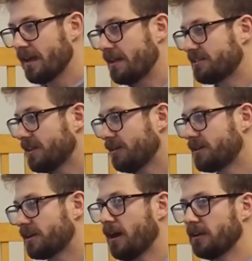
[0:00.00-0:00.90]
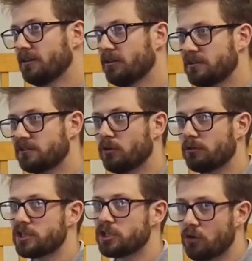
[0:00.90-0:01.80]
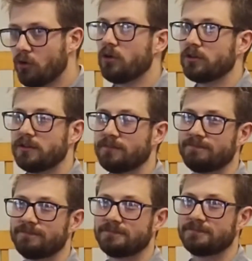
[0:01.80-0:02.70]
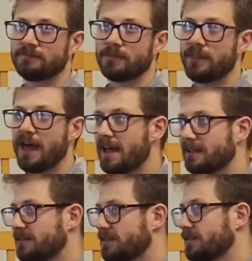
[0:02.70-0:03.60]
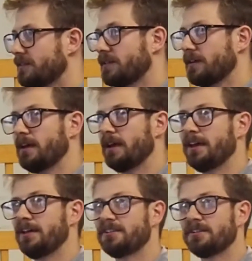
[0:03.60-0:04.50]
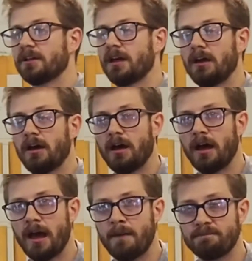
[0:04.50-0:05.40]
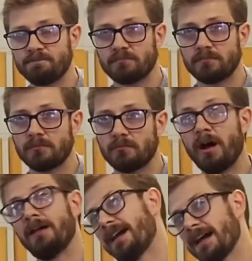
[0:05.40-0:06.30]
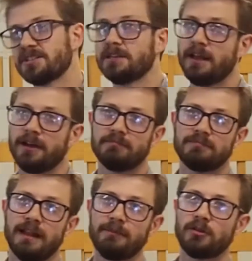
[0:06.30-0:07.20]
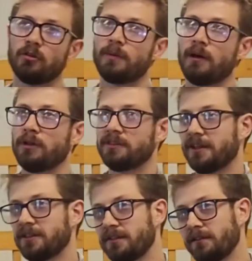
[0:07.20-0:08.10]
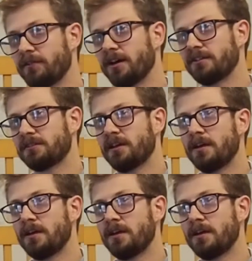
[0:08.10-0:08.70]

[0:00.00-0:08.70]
And so, to cut a long story short, that is, well, actually no. Let me talk about one other thing first.